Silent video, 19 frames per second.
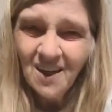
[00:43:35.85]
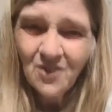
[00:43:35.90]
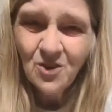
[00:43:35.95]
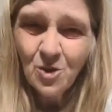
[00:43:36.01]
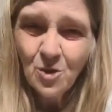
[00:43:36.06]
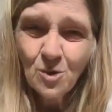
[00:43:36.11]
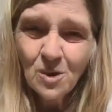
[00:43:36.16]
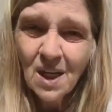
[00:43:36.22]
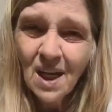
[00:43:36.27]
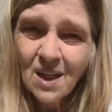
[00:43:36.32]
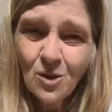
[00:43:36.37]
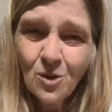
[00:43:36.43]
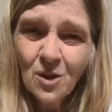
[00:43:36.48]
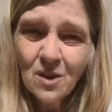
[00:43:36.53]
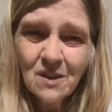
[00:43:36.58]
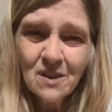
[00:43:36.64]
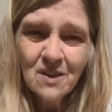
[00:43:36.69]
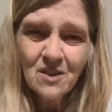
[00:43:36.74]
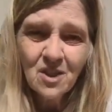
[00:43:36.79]
do that
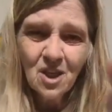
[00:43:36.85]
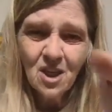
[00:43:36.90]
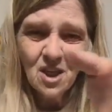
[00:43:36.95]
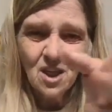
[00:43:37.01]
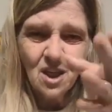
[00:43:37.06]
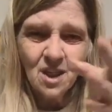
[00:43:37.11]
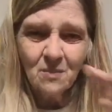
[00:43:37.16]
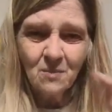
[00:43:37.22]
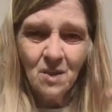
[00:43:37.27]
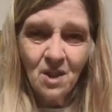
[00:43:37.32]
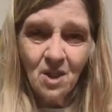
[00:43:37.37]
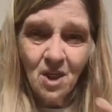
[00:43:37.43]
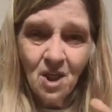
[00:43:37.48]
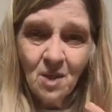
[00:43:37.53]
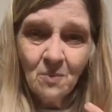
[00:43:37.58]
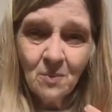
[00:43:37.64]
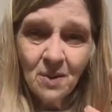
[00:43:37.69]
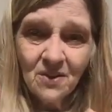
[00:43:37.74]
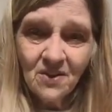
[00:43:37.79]
all the time.
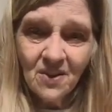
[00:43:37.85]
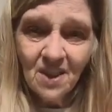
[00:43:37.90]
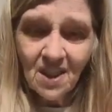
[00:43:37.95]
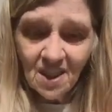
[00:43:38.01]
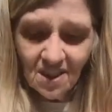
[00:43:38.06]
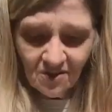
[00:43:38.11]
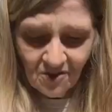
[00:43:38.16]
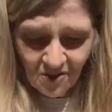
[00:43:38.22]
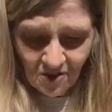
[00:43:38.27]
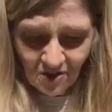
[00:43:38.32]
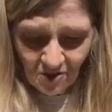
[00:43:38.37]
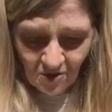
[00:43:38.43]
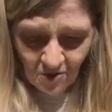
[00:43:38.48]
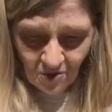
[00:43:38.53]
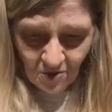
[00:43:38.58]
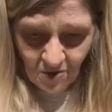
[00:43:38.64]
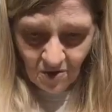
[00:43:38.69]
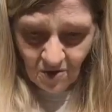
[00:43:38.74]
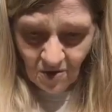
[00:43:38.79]
But this,
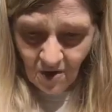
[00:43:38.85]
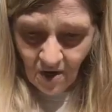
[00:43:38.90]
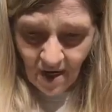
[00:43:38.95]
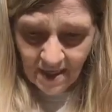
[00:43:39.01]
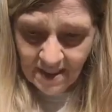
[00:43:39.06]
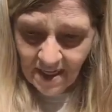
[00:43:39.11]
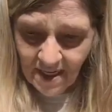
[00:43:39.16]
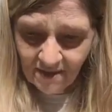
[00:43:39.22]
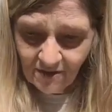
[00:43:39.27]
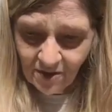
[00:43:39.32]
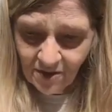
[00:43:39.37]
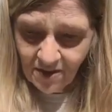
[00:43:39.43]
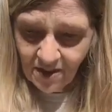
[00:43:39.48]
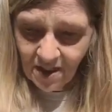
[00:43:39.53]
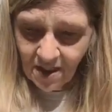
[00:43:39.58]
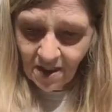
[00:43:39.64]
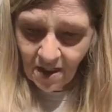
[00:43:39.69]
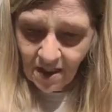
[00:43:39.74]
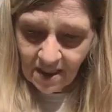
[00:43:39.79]
I never
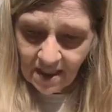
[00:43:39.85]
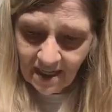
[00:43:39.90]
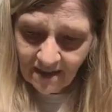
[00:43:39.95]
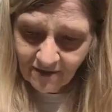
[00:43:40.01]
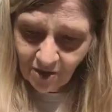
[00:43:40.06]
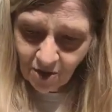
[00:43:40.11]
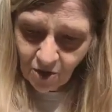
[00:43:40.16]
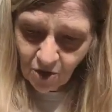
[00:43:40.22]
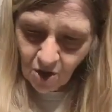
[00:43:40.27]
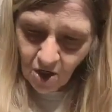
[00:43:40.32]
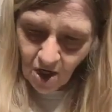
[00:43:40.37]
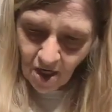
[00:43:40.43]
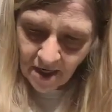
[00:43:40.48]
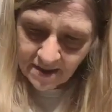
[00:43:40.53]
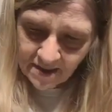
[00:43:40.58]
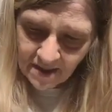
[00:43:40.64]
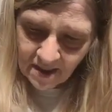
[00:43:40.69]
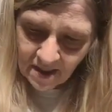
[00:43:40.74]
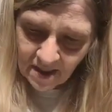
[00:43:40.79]
did. I never
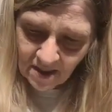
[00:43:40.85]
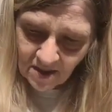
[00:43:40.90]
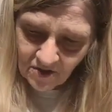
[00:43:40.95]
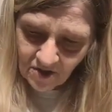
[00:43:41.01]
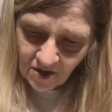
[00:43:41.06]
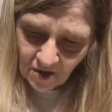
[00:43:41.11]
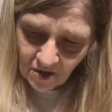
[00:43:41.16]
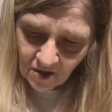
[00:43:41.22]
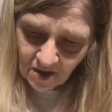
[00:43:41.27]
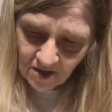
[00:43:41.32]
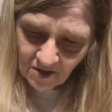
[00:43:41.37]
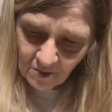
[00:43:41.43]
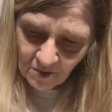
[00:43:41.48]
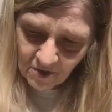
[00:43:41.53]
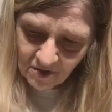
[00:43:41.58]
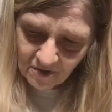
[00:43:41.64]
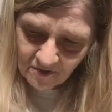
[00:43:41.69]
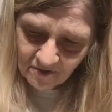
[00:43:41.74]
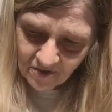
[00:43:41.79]
tried these, so this
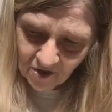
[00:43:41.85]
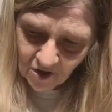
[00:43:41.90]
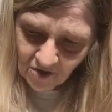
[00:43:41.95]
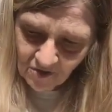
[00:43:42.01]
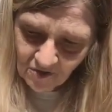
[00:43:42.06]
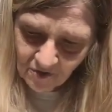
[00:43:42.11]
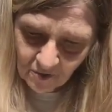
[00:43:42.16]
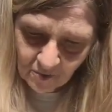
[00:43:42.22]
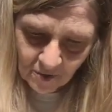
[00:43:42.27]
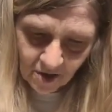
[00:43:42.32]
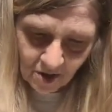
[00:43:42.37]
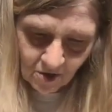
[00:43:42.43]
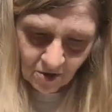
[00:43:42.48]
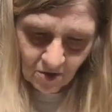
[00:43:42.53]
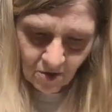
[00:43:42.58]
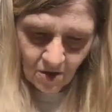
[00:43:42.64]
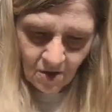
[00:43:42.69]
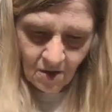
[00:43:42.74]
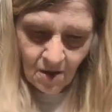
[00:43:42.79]
was a first for me.
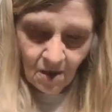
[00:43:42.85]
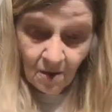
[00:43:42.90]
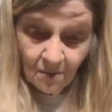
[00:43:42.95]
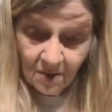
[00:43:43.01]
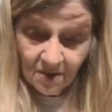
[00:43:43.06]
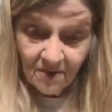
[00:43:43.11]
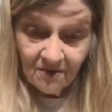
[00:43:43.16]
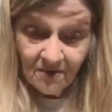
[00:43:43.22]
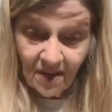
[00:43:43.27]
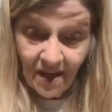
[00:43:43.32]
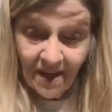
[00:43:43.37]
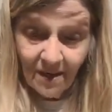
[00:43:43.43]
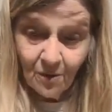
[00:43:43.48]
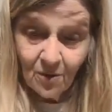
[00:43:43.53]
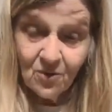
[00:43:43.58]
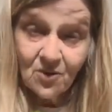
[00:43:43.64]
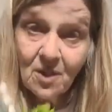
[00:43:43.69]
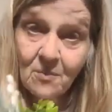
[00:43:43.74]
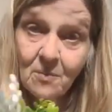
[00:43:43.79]
But the
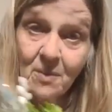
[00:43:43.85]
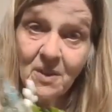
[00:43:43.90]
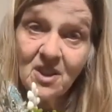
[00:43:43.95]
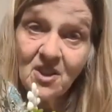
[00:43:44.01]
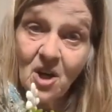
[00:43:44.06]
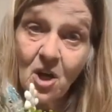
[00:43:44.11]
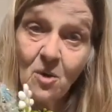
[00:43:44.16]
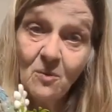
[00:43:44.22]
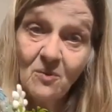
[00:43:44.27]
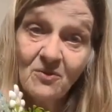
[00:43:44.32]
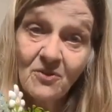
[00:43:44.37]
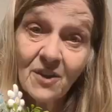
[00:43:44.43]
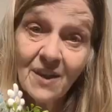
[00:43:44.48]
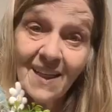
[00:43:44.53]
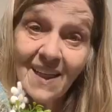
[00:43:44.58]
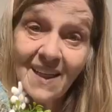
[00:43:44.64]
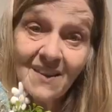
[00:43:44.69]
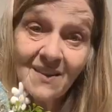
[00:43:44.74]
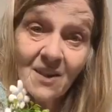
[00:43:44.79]
flowers good. But don't
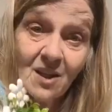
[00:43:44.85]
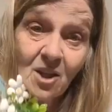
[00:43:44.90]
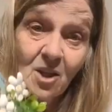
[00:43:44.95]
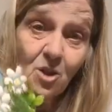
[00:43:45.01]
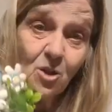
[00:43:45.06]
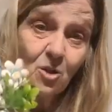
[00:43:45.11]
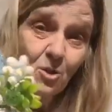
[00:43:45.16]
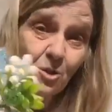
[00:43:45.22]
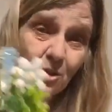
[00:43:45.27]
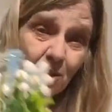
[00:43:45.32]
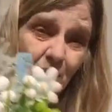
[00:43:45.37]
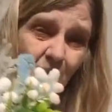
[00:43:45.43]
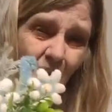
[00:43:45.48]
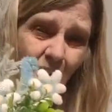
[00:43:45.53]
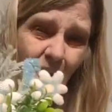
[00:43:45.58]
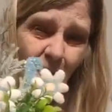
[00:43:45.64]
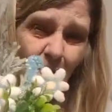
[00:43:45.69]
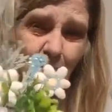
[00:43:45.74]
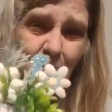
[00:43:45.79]
forget the glue
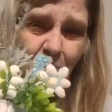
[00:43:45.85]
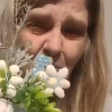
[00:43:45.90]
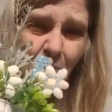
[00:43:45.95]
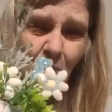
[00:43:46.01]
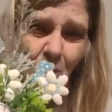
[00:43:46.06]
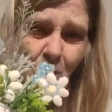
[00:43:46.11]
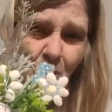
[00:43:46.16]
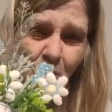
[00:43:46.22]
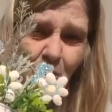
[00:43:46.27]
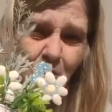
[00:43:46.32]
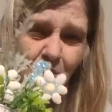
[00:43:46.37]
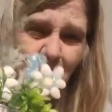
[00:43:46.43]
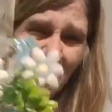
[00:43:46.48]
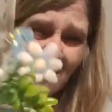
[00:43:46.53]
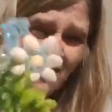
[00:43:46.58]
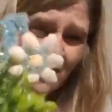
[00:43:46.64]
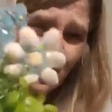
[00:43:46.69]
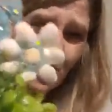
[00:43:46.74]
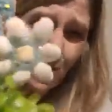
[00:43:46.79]
globs. Look,
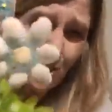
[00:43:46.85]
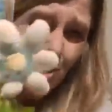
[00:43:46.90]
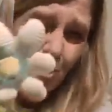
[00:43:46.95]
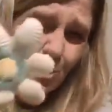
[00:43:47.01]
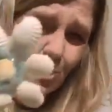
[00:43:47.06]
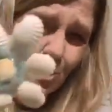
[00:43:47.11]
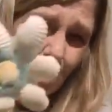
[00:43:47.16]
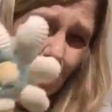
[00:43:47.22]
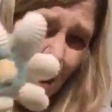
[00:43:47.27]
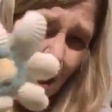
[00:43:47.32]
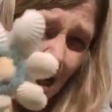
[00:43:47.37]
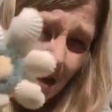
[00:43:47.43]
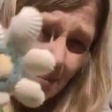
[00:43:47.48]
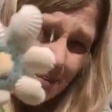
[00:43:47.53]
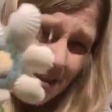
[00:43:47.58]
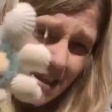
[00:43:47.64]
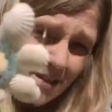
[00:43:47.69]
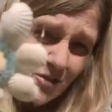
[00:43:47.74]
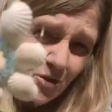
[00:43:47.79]
that's a glue glob.
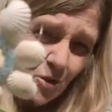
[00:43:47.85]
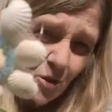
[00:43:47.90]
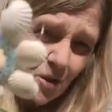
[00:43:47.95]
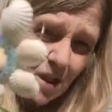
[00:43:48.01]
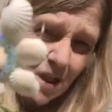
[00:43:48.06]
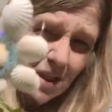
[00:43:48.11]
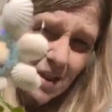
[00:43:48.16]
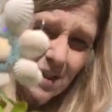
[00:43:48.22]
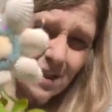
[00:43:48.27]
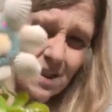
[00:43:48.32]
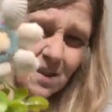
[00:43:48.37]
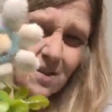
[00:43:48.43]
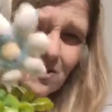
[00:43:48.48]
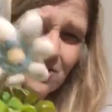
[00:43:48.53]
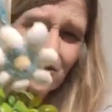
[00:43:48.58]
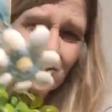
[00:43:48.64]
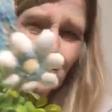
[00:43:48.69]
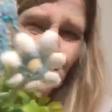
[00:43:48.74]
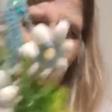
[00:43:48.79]
That's all that
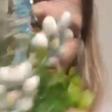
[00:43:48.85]
is.